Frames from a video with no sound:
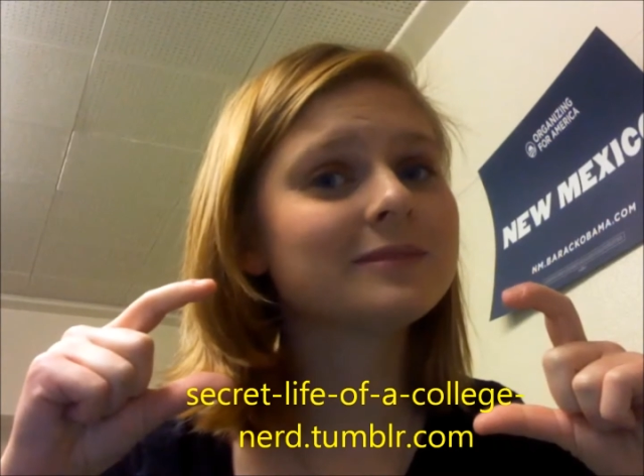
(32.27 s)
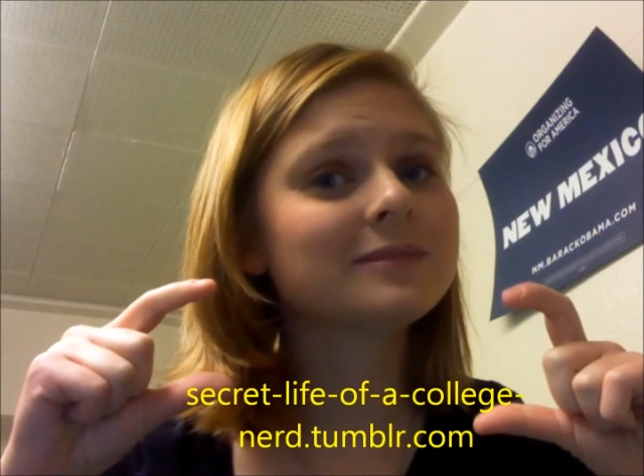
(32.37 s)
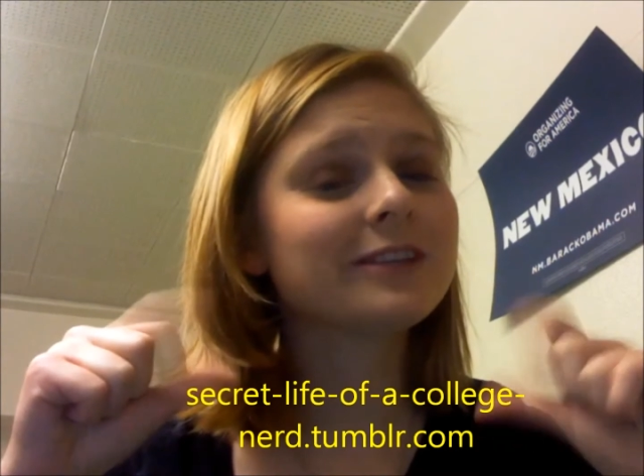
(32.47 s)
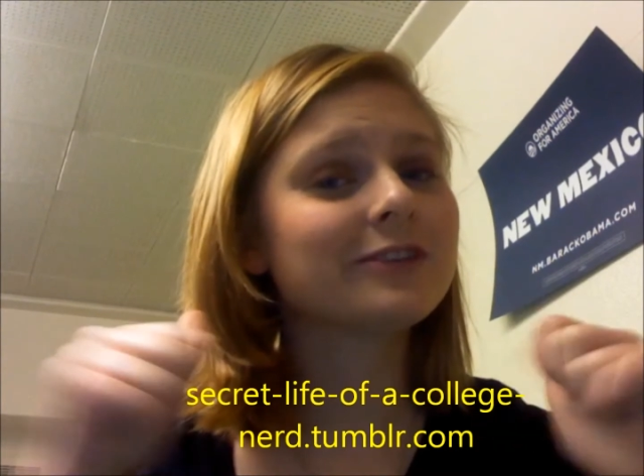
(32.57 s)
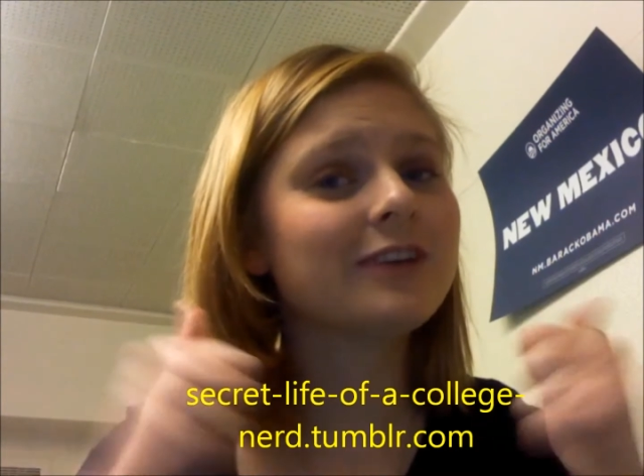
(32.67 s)

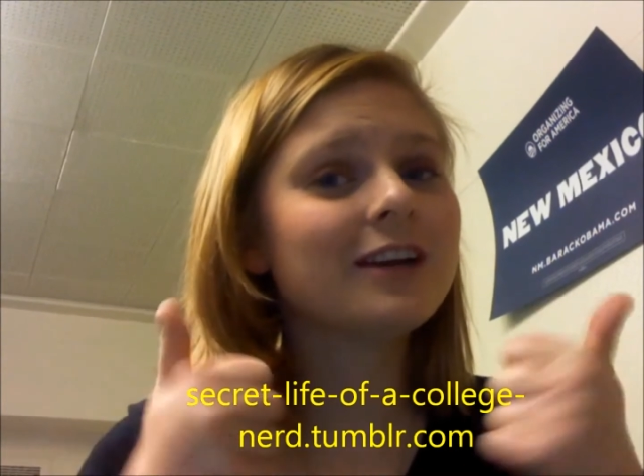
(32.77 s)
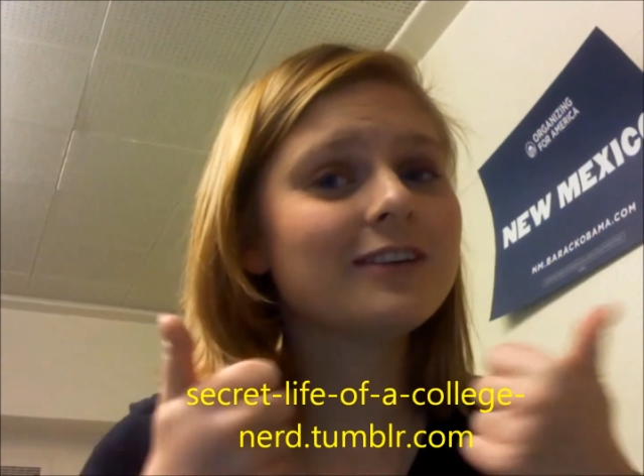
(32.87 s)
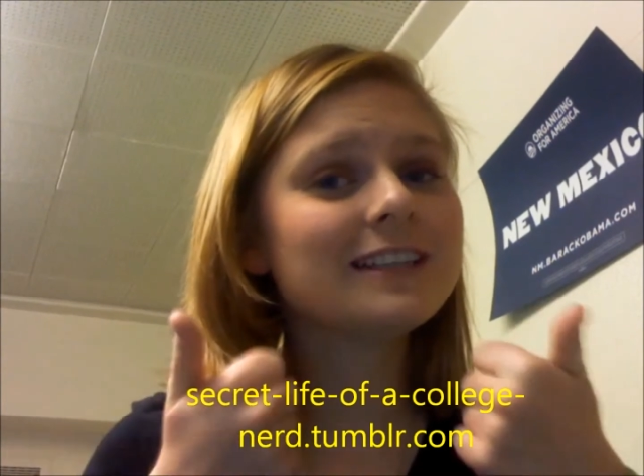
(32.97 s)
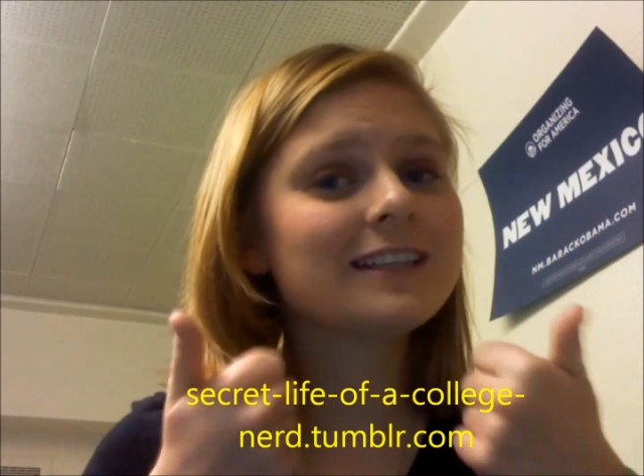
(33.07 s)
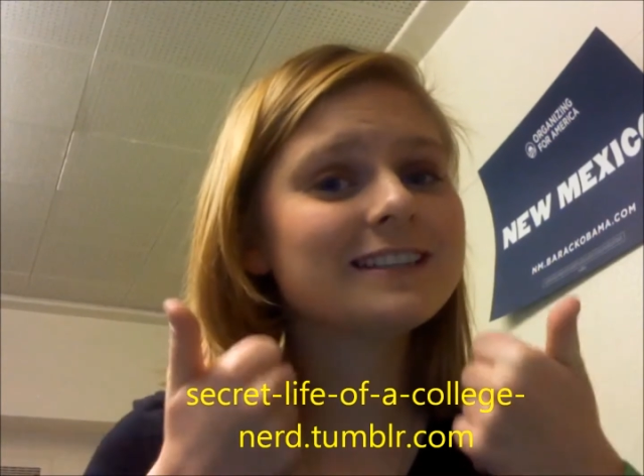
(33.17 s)
Go follow
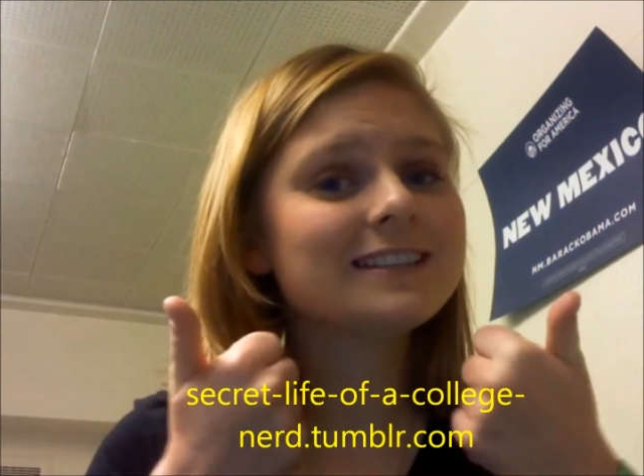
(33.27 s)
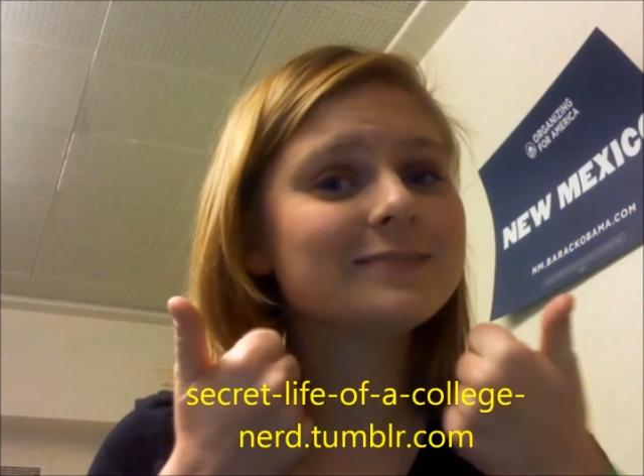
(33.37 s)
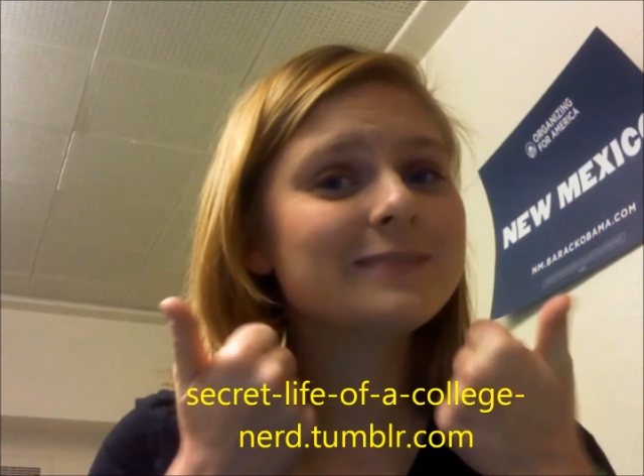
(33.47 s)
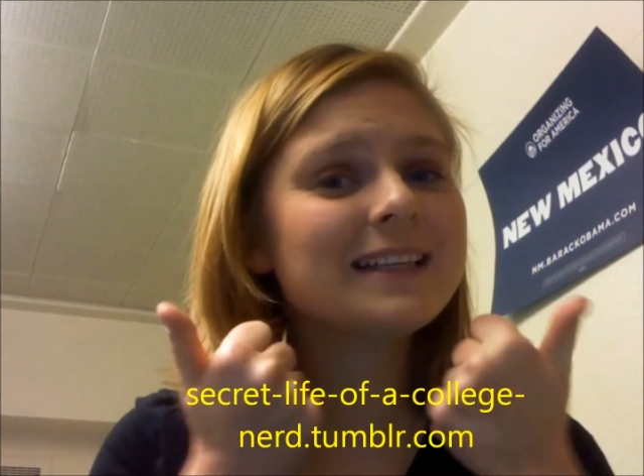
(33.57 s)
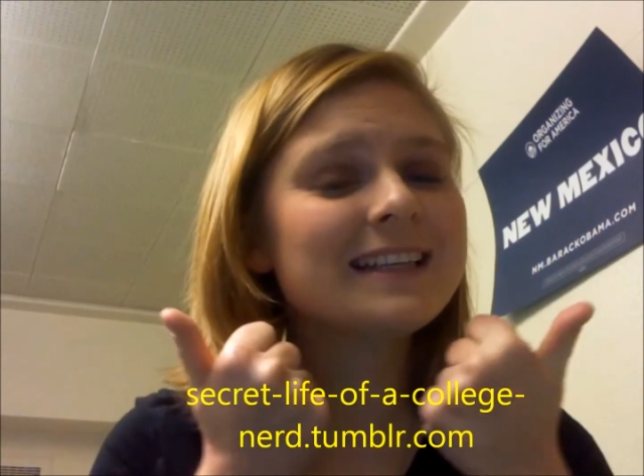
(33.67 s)
it,
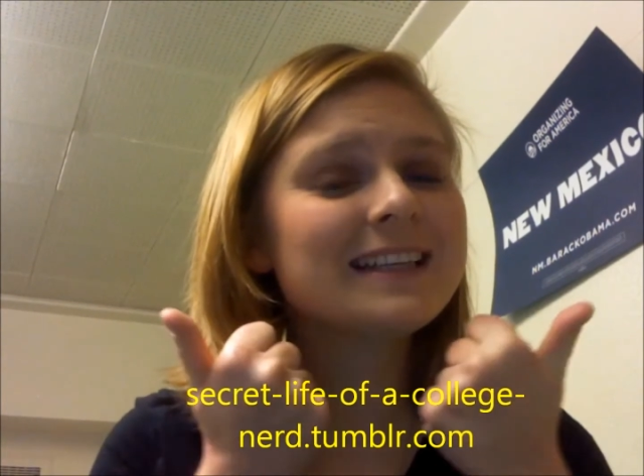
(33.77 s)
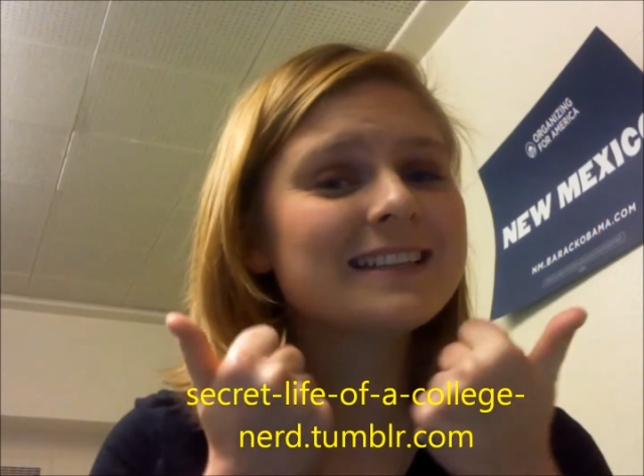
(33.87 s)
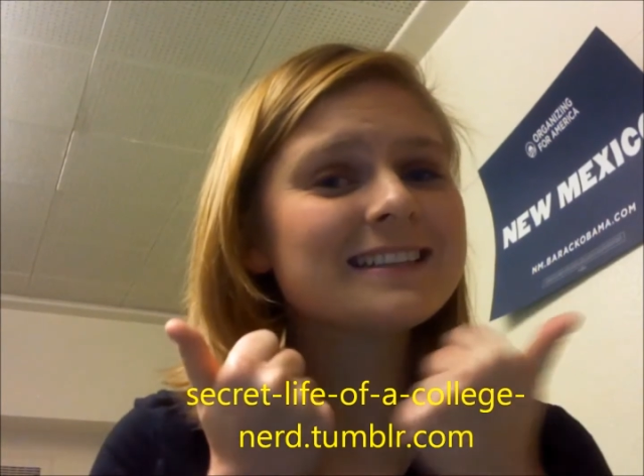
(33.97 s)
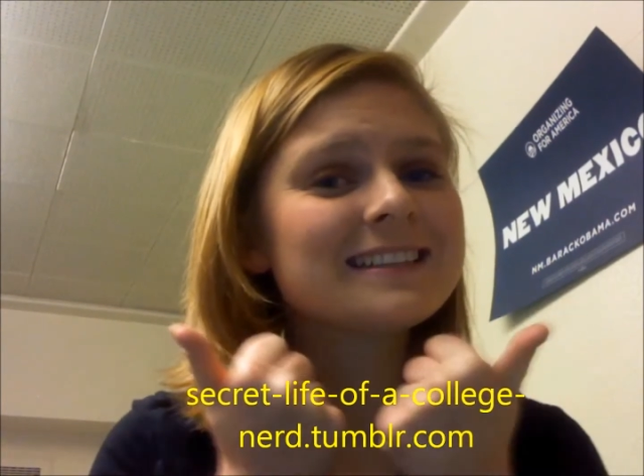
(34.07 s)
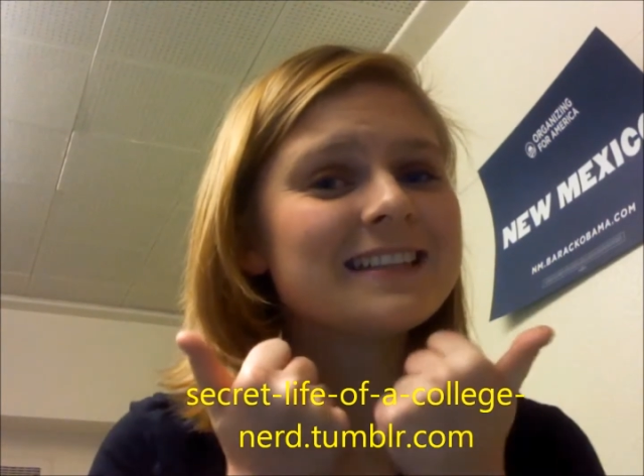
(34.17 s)
please.
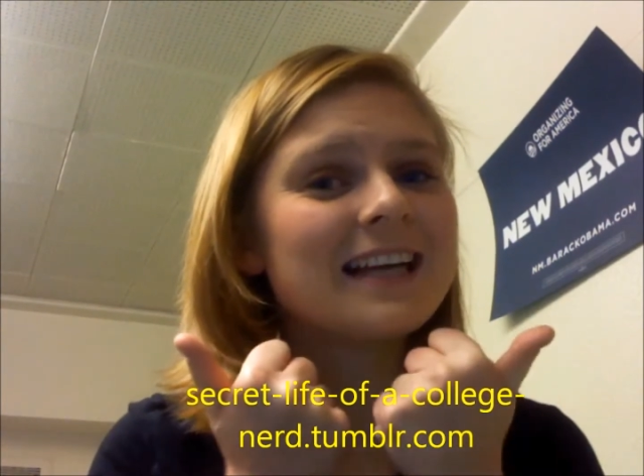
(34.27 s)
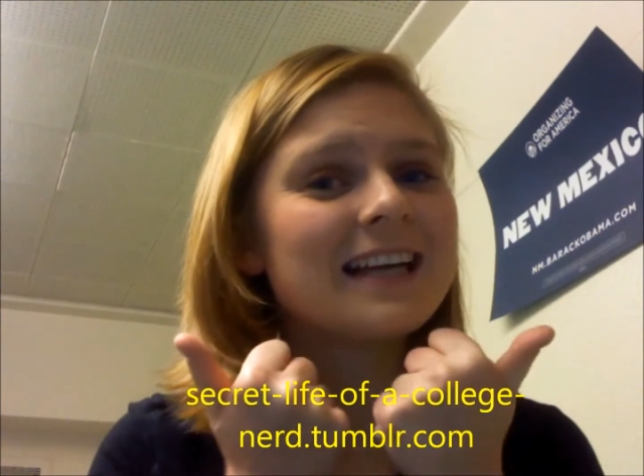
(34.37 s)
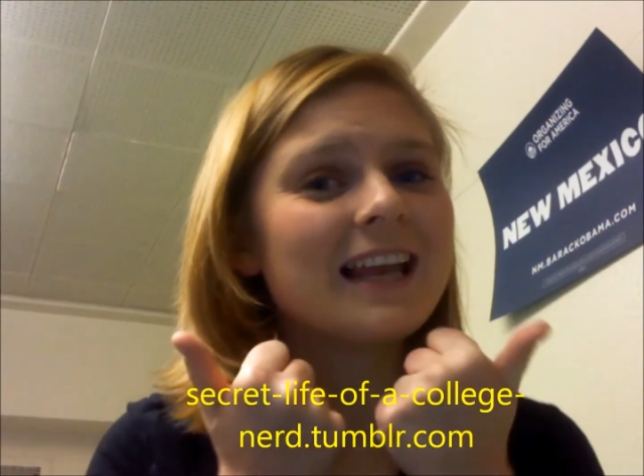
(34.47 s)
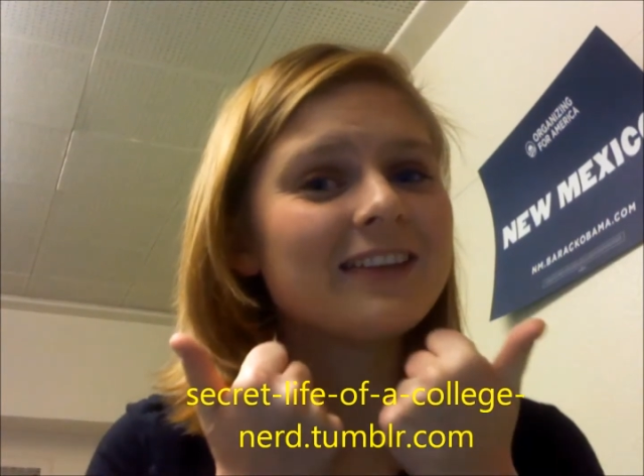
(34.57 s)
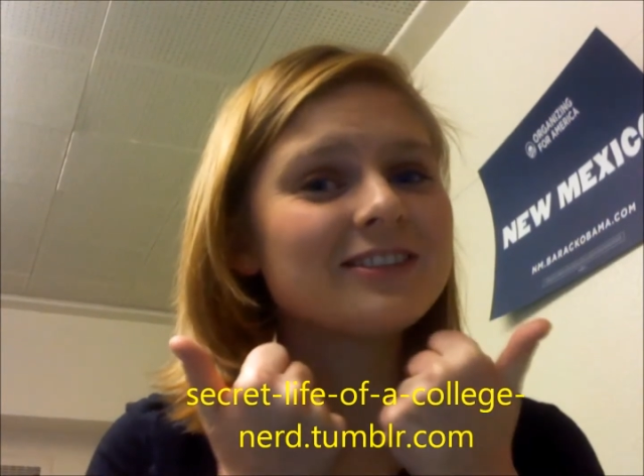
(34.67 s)
I
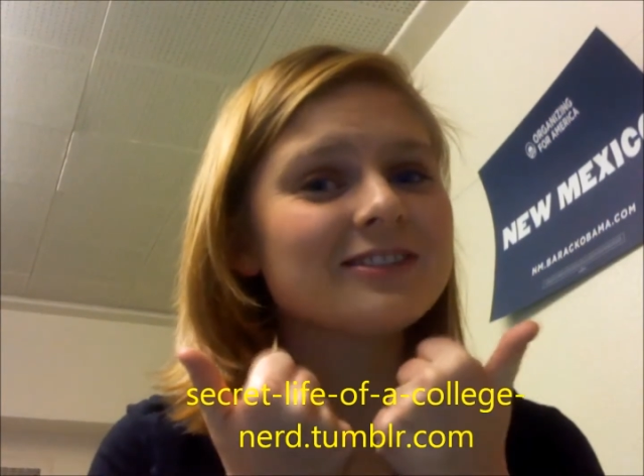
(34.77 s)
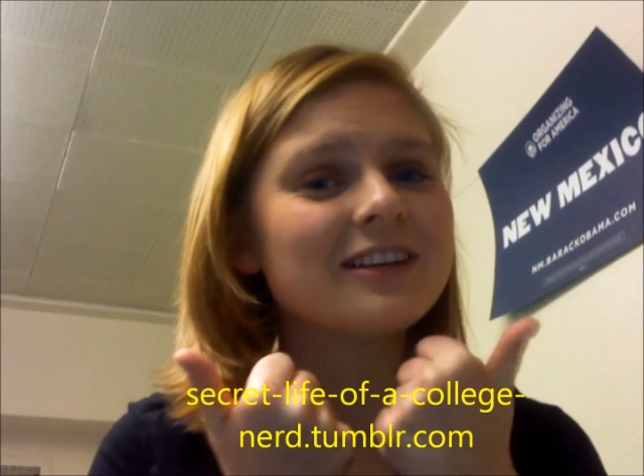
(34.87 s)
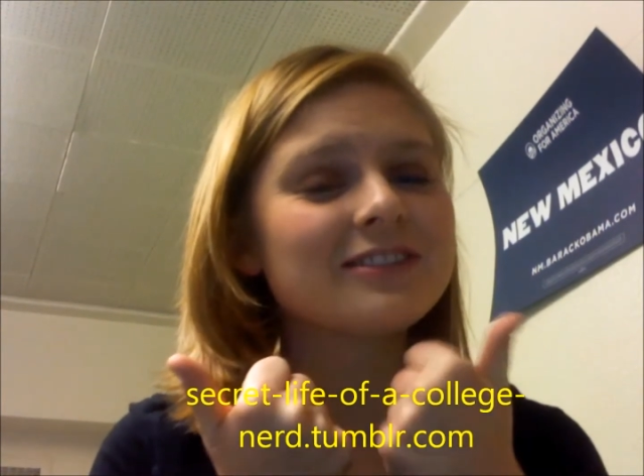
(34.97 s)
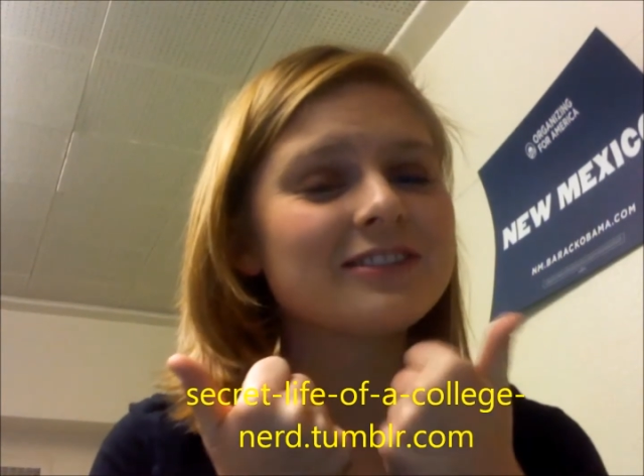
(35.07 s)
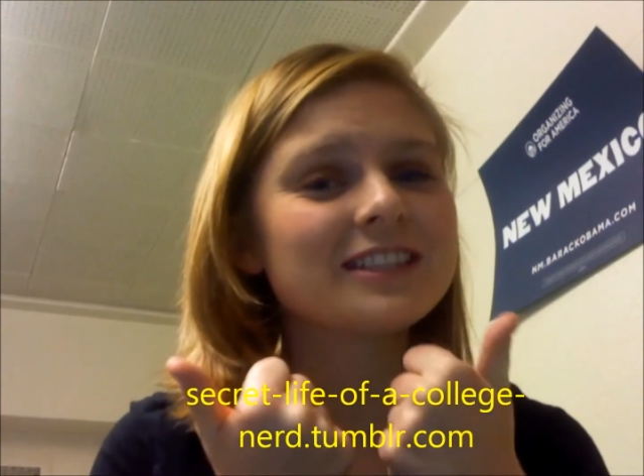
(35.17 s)
love you
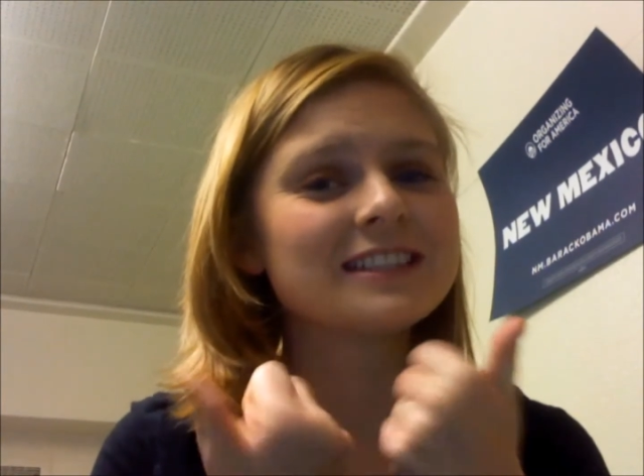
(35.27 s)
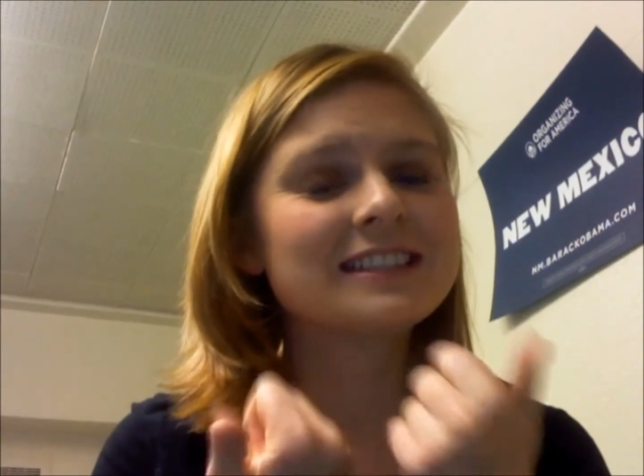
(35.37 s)
forever.